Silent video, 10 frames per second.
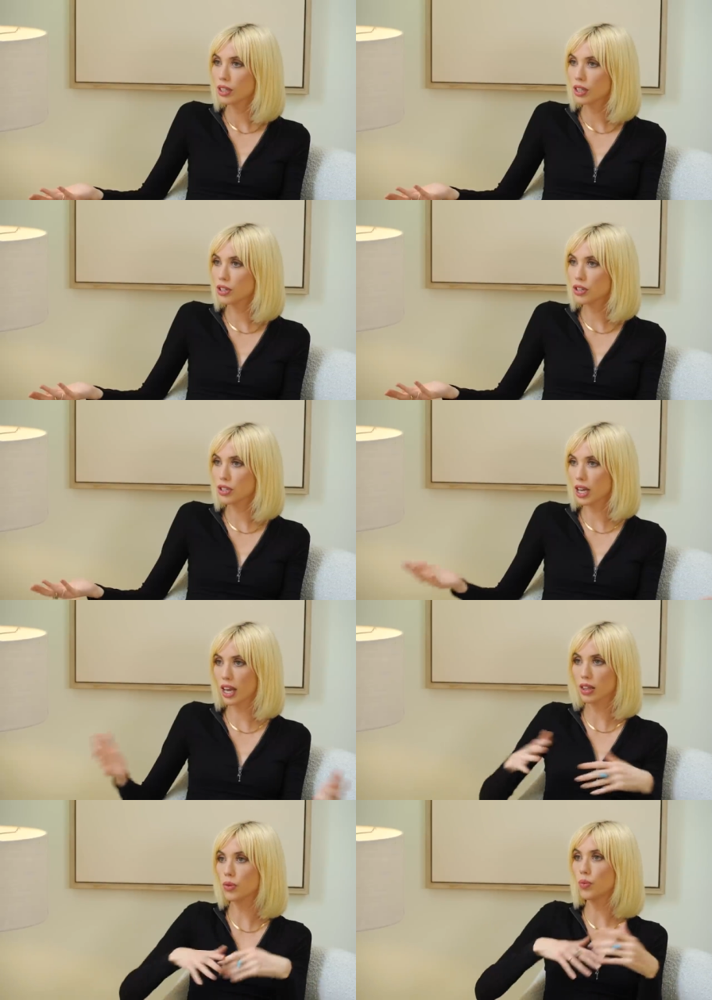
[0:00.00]
And you're just like
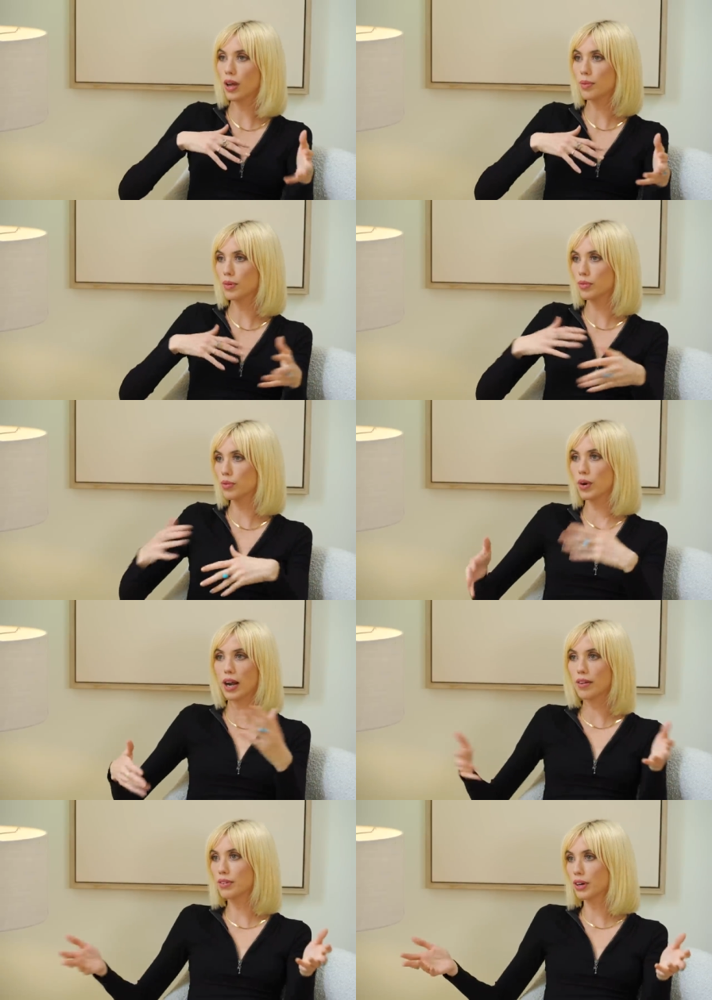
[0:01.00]
at the whim of
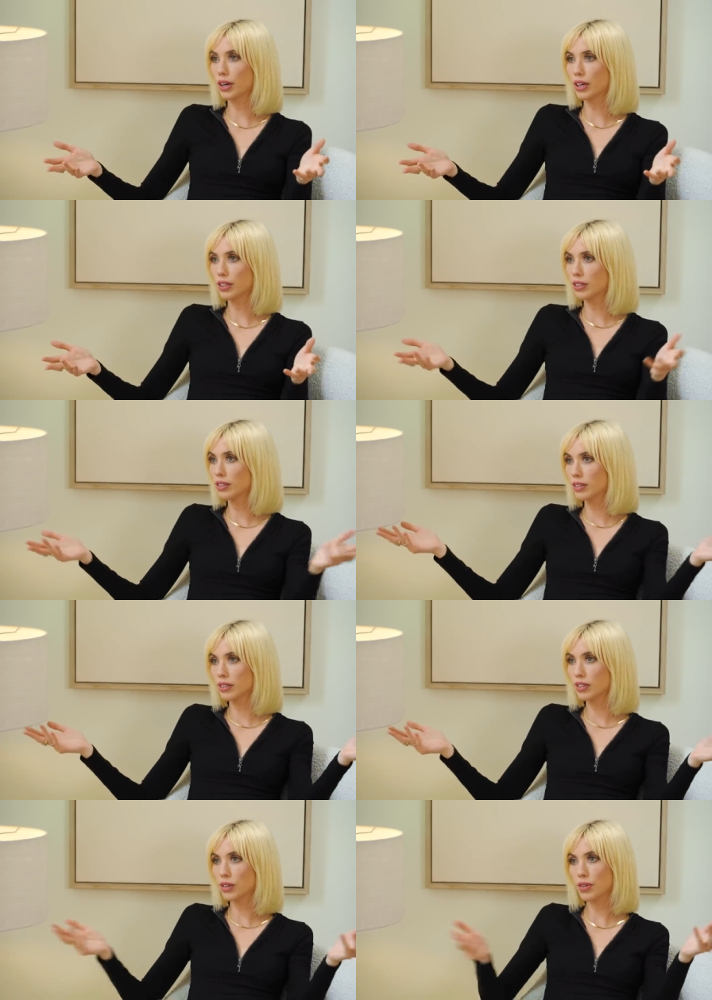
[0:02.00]
whatever
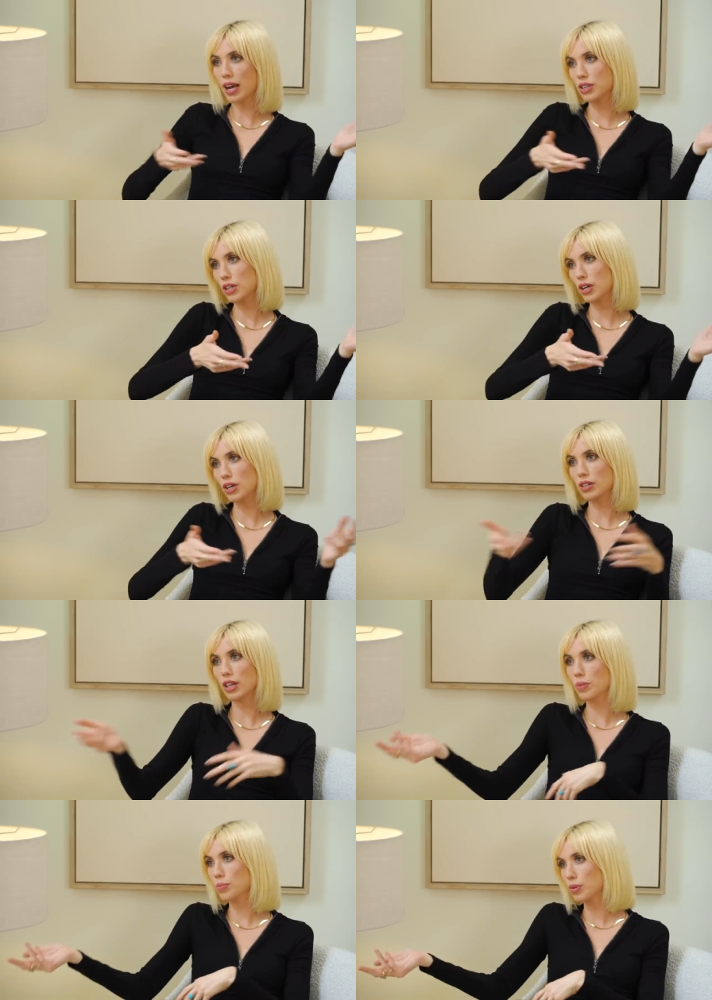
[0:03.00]
director,
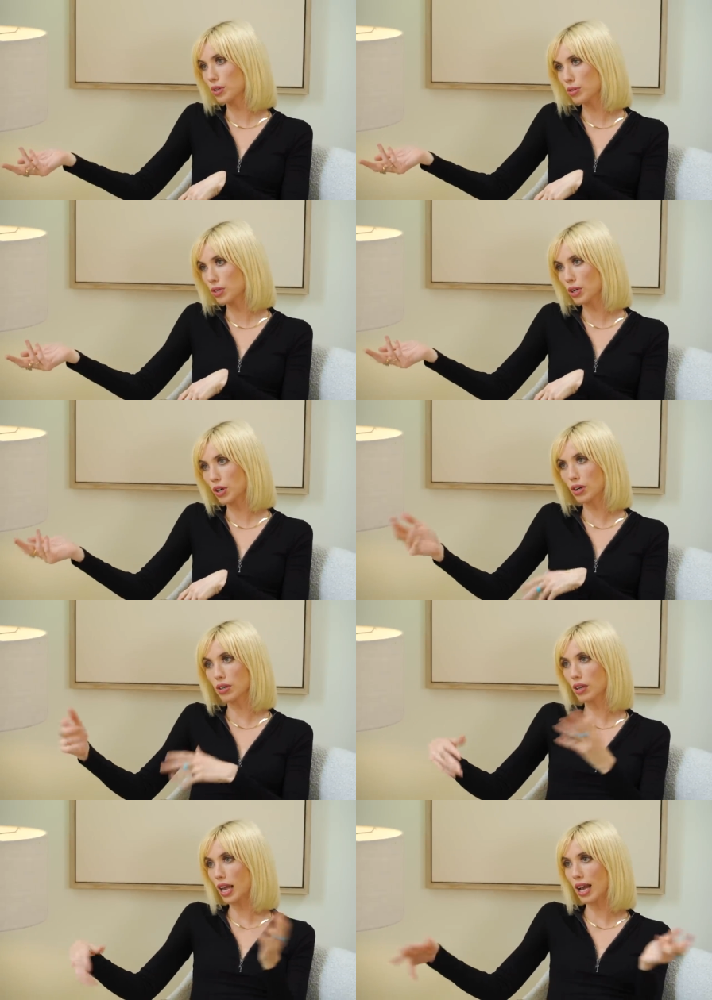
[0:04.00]
like
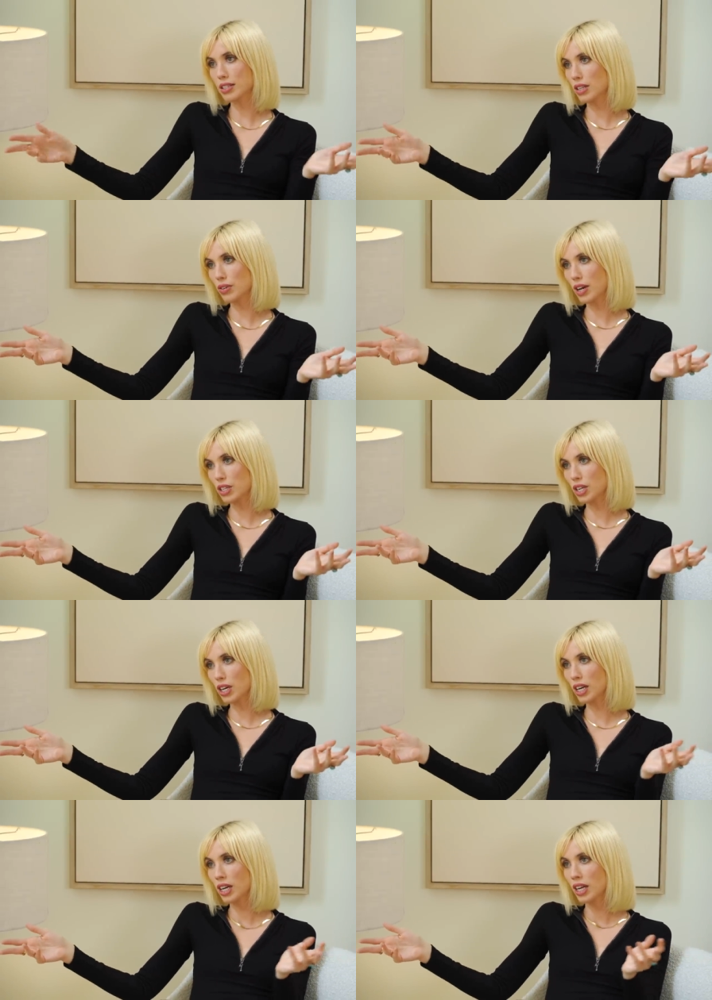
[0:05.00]
producer, mm-hmm. casting
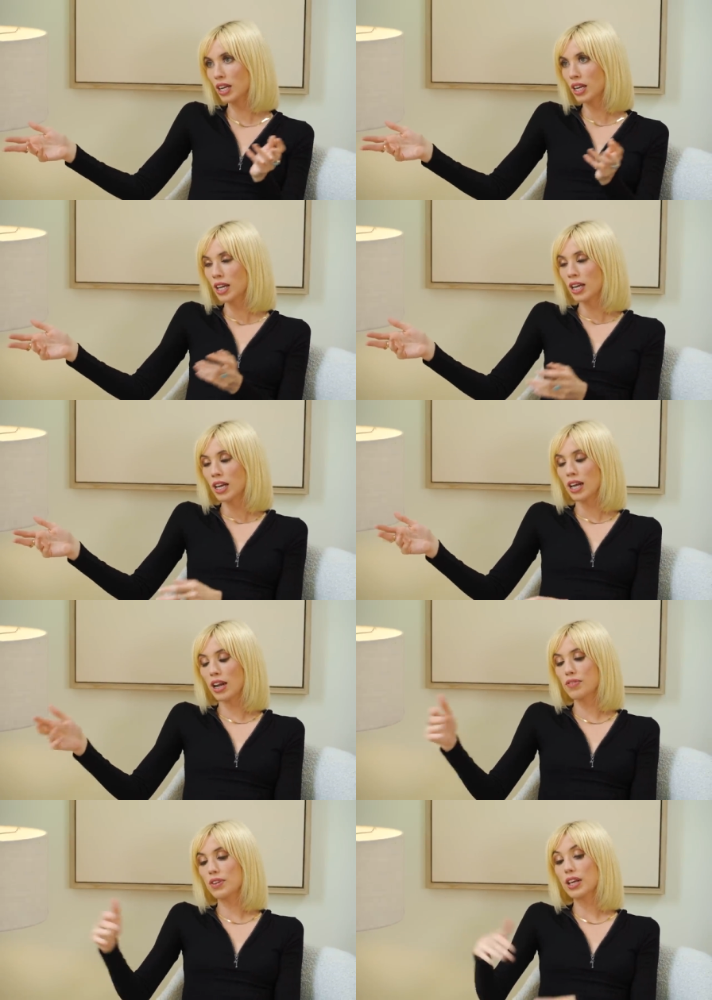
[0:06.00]
director. And
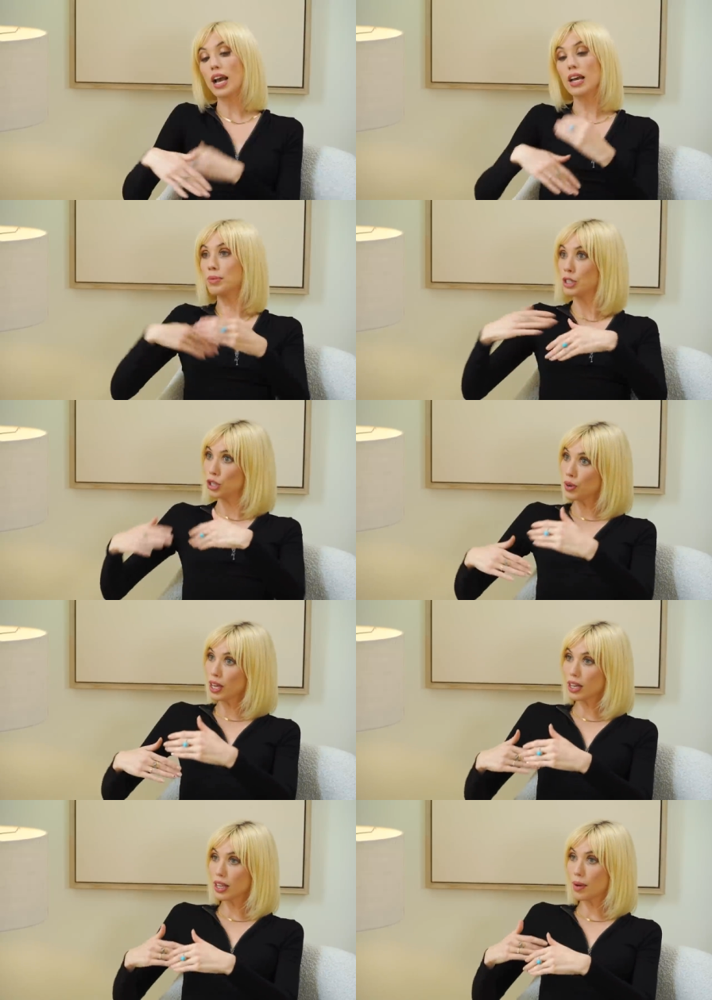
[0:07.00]
I feel like I had been
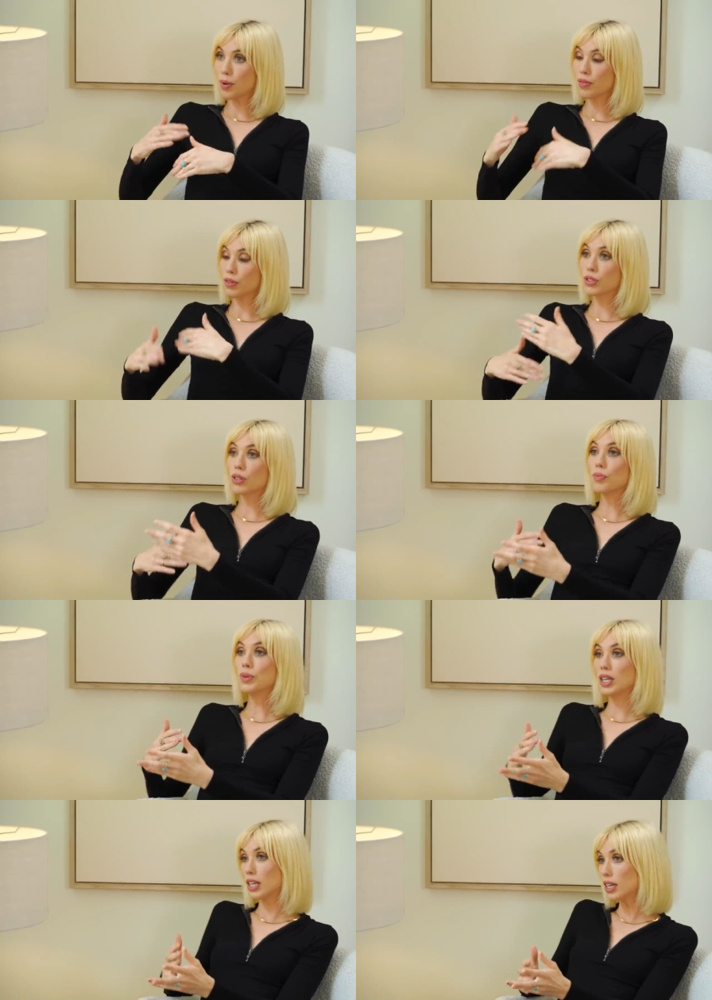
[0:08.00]
doing it at that point for so
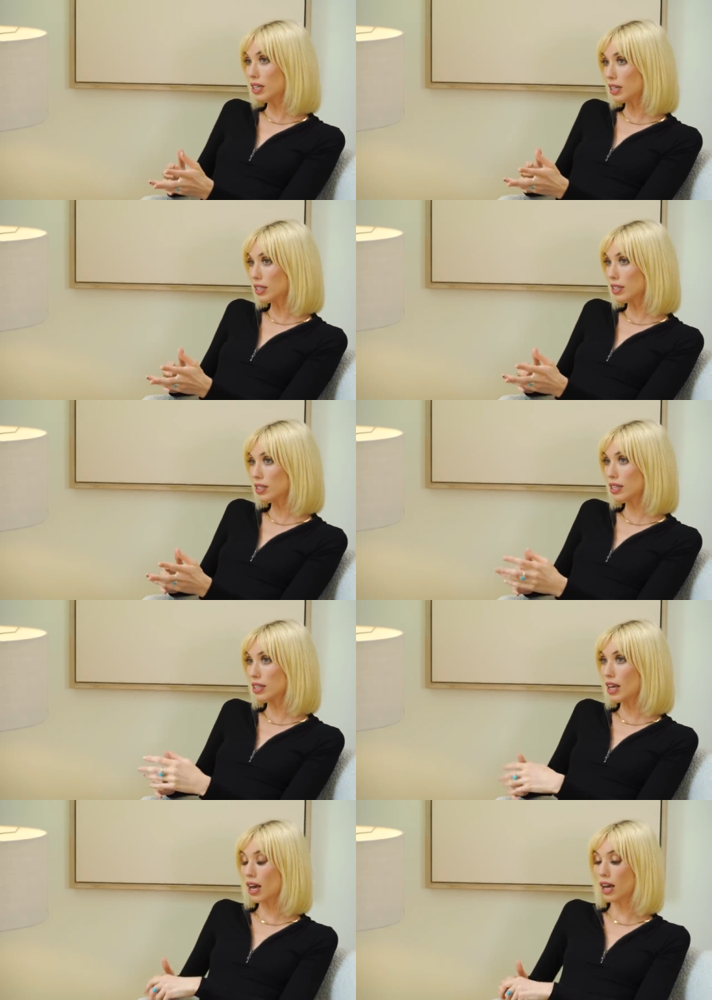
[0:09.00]
many years,
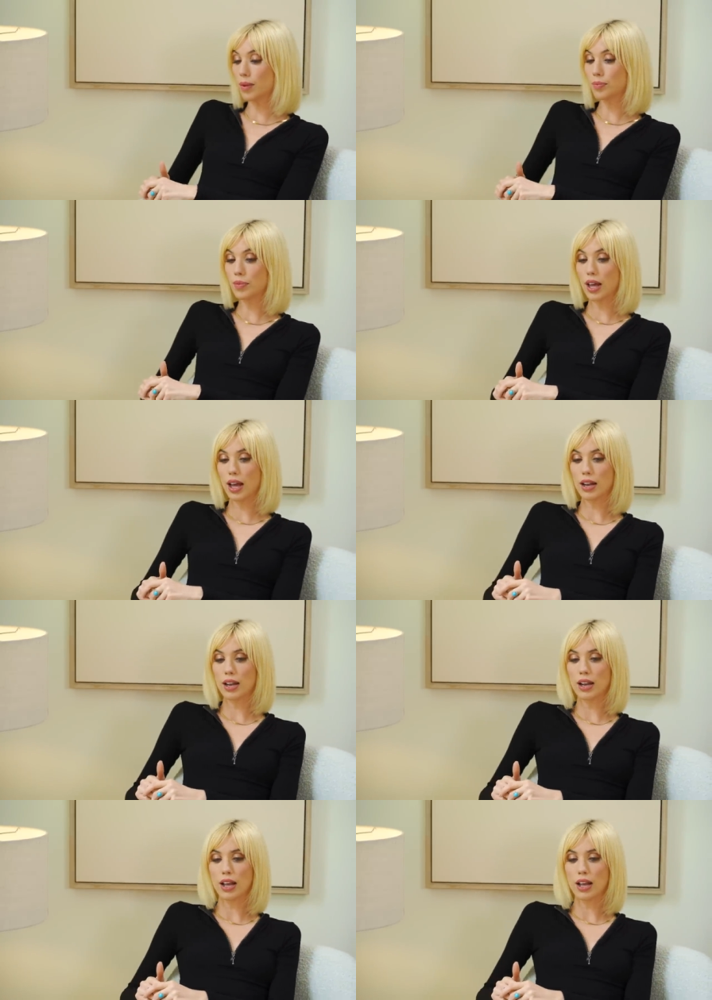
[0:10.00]
um, and